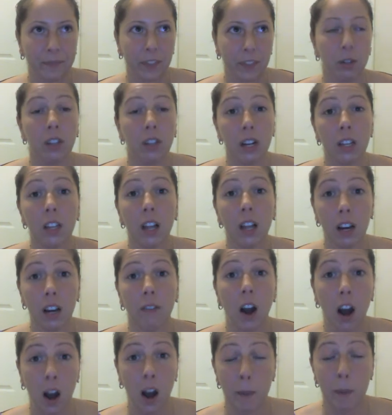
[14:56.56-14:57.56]
So there are a lot
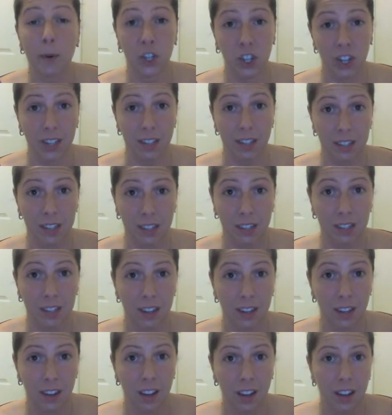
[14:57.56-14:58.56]
of
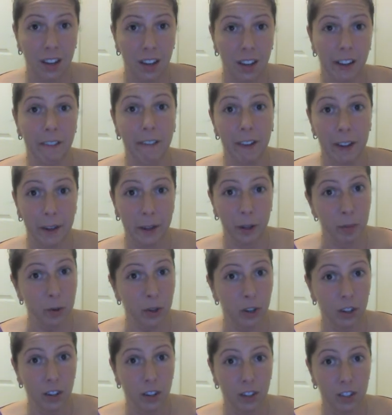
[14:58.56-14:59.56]
options
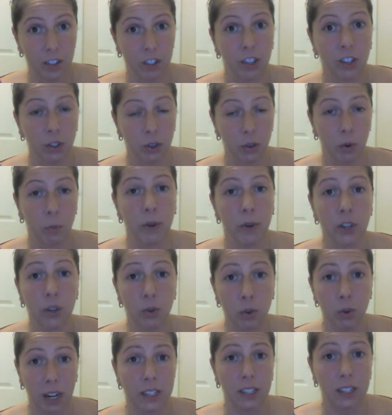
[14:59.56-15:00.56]
available to you, but
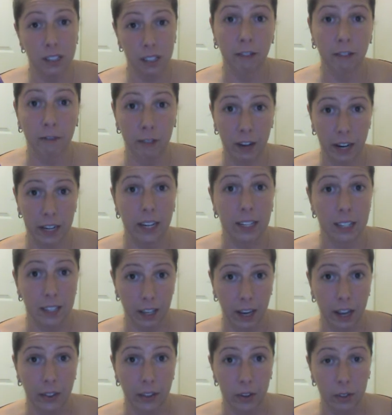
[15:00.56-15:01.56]
you guys to define it
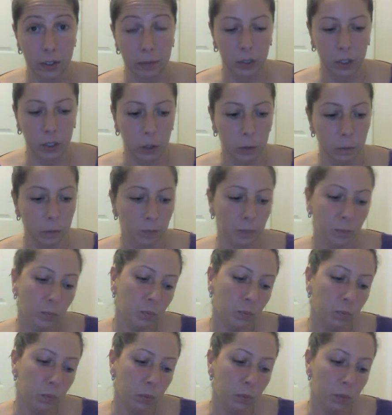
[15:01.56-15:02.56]
together. So
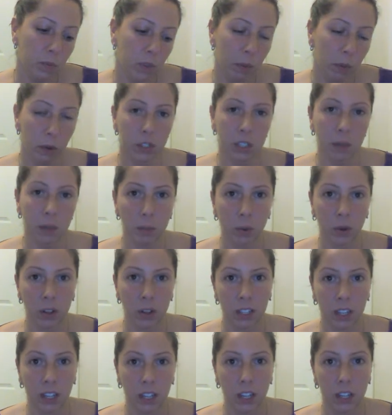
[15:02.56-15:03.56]
most
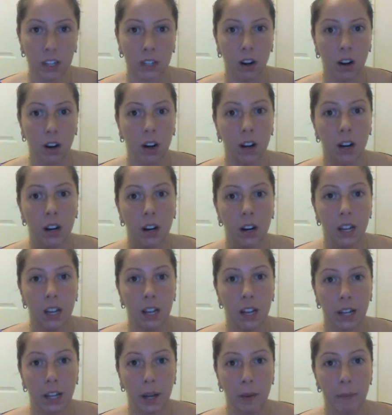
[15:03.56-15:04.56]
important things are
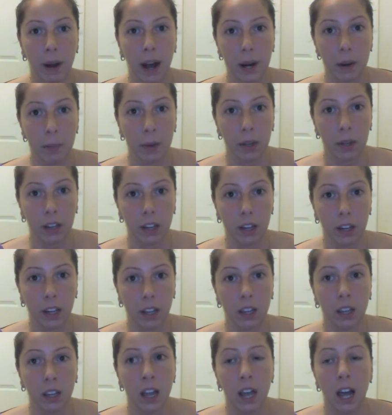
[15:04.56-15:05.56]

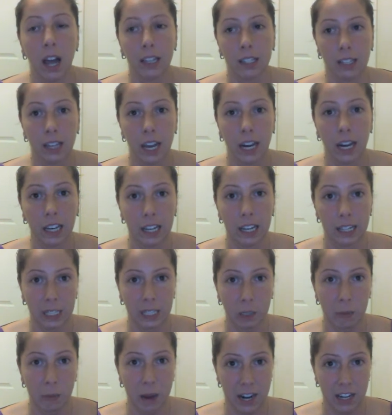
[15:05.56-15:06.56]
compatibility, setting
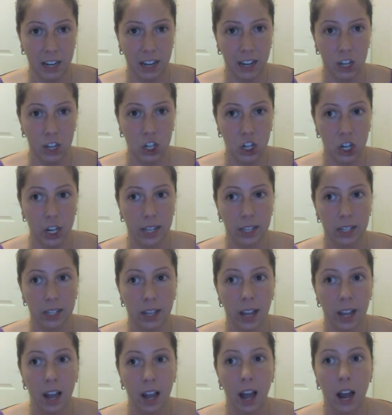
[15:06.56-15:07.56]

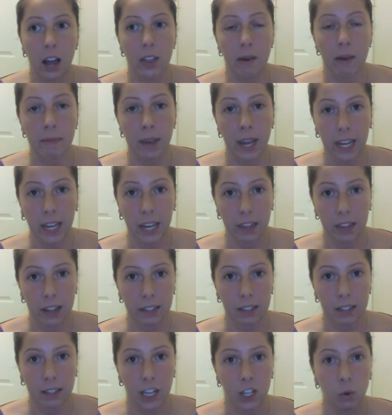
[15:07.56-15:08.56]
expectations, and then making
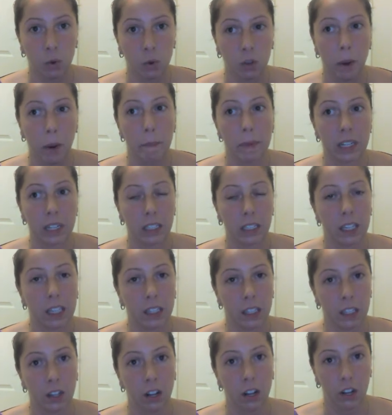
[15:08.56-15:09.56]
that schedule
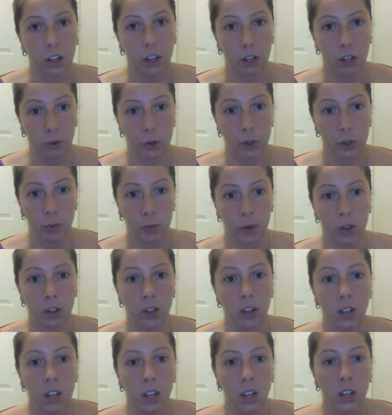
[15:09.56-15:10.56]
completely
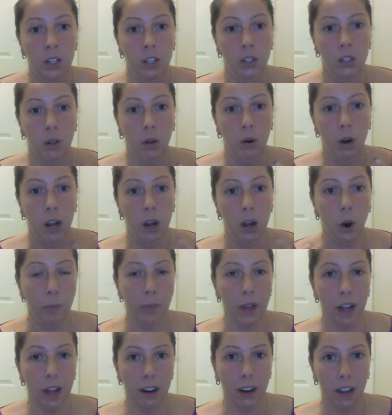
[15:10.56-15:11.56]
non-negotiable. So I
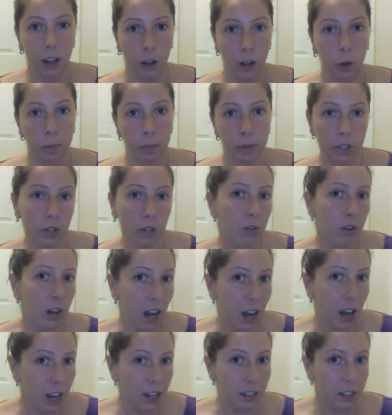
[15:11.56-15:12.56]
hope that helps you
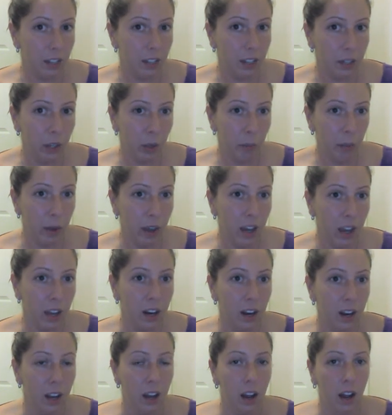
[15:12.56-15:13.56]
guys a little
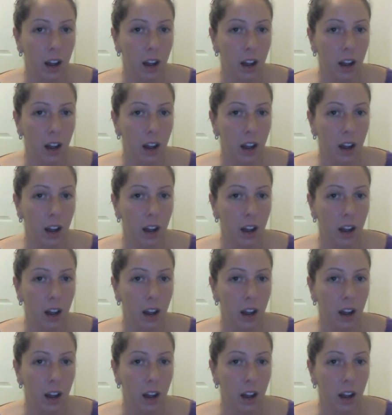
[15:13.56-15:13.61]
bit.